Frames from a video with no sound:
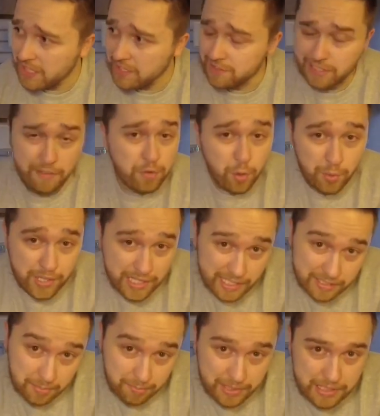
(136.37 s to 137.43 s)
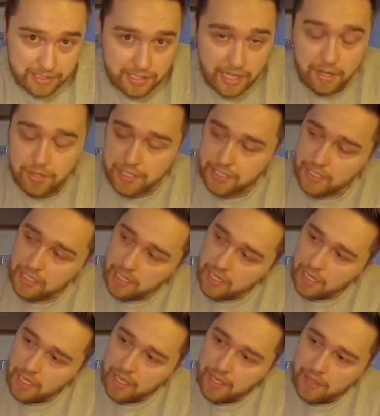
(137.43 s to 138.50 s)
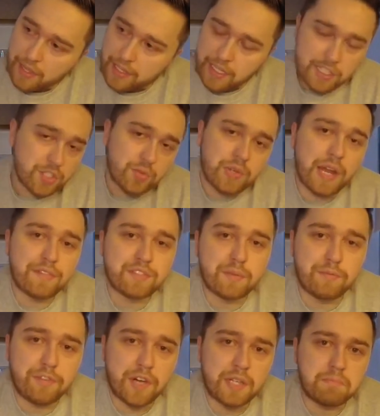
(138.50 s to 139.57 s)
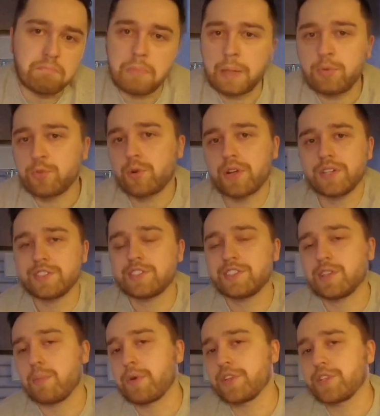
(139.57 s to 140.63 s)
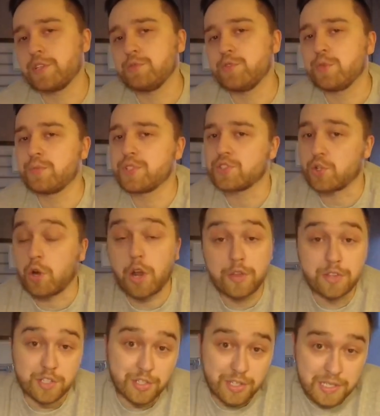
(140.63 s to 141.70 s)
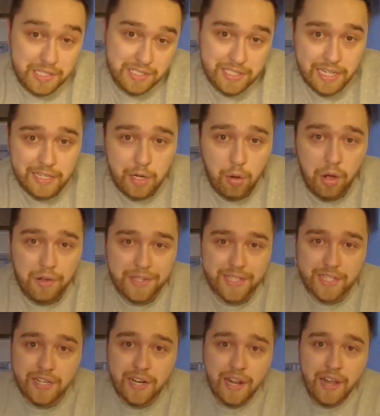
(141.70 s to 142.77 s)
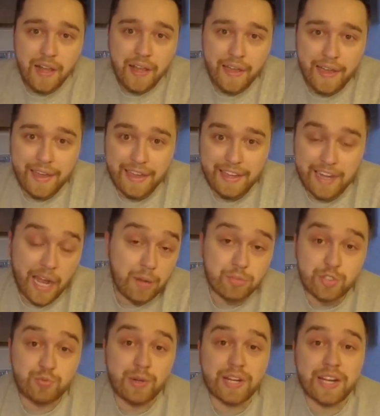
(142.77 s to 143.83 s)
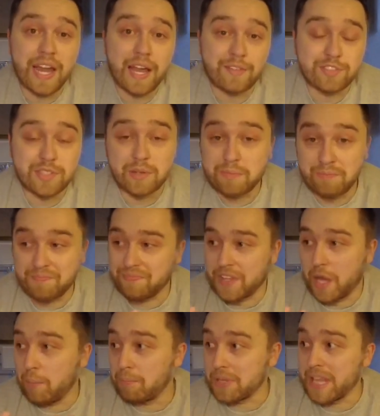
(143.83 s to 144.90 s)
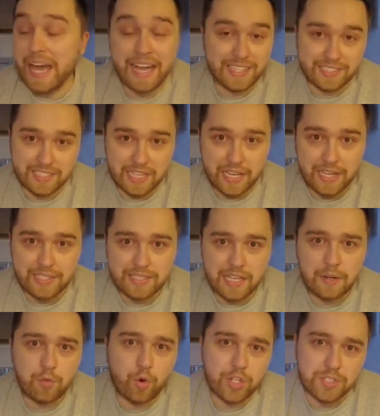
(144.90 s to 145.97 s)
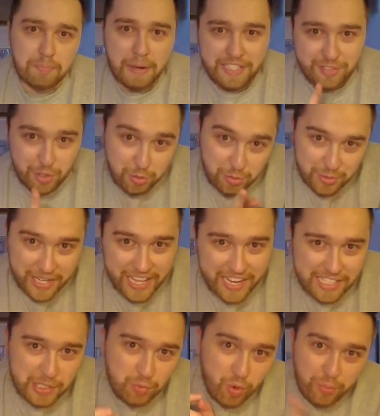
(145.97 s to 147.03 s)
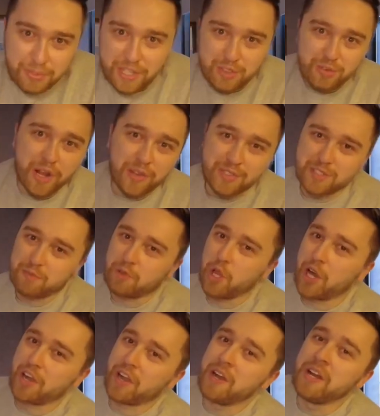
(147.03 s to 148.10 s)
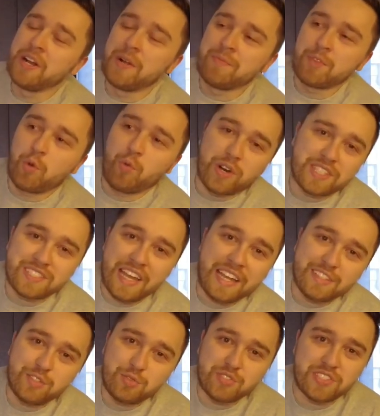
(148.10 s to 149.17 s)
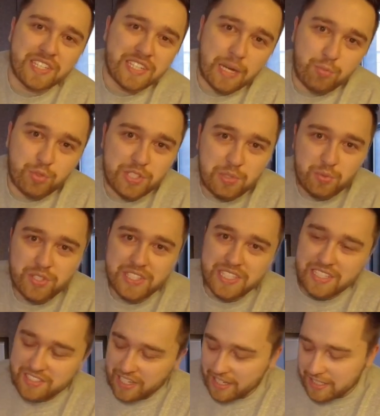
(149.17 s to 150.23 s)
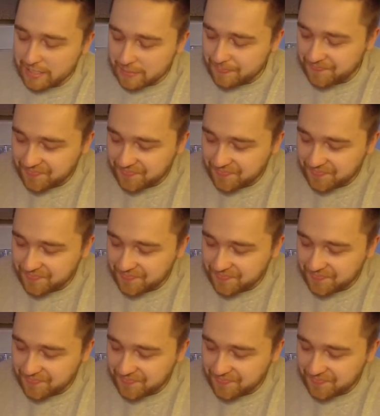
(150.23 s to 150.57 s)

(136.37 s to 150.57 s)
Definitely wanna get some pizza out here. And I just wanna have some fun, maybe run into some other YouTubers or other critics that I know out here. And I'm just ready to have some, a blast, guys. And of course, my Dune reaction will be throughout this vlog. Once I do see it, I'm really, really excited.